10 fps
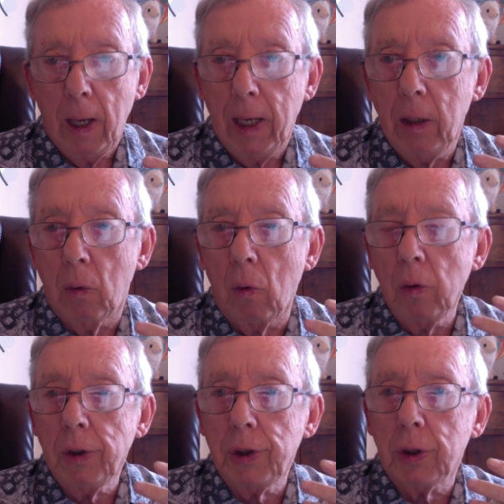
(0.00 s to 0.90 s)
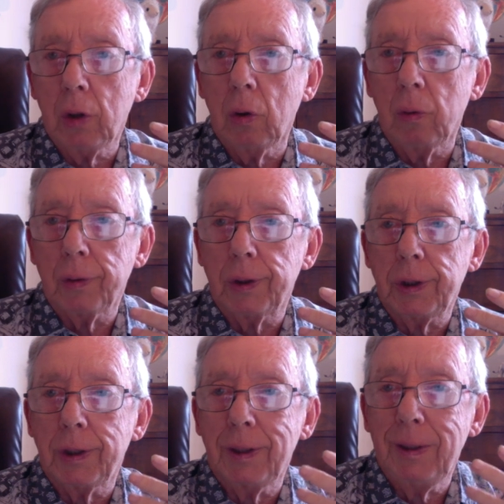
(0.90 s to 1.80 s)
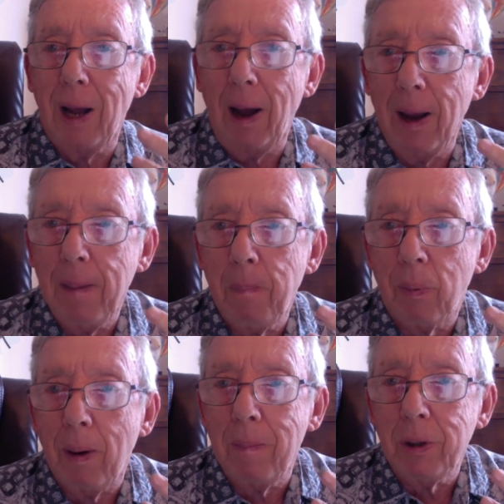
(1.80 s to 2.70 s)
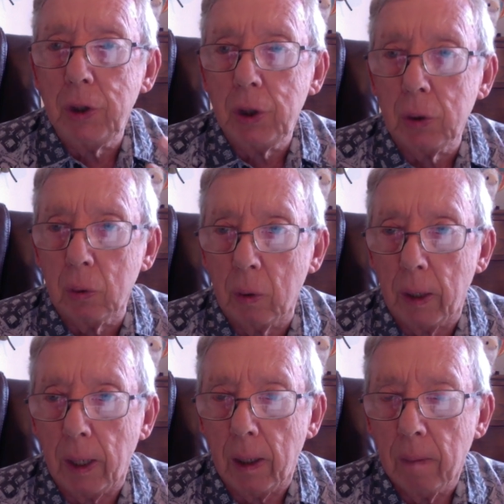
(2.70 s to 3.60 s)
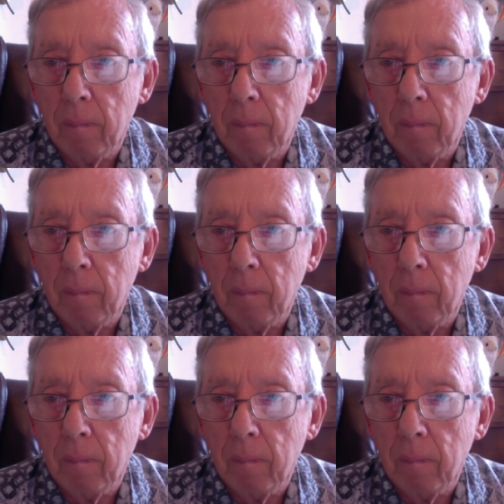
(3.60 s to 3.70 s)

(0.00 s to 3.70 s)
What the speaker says: in order to cause us to die prematurely.